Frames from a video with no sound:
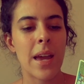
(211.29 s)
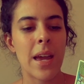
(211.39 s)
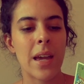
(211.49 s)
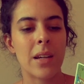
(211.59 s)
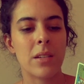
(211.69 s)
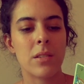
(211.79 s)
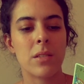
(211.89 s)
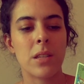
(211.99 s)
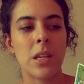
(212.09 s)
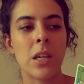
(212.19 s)
And
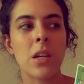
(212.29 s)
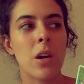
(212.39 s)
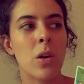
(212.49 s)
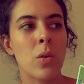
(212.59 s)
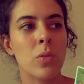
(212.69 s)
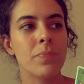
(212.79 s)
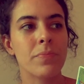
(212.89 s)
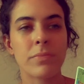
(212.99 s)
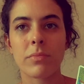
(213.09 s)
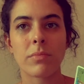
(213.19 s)
the ego
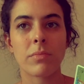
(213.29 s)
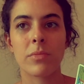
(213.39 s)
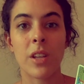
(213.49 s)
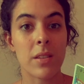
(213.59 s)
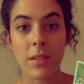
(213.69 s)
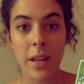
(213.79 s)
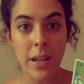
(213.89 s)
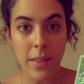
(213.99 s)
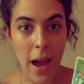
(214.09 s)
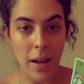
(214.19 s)
doesn't
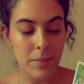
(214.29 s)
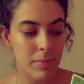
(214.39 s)
like that.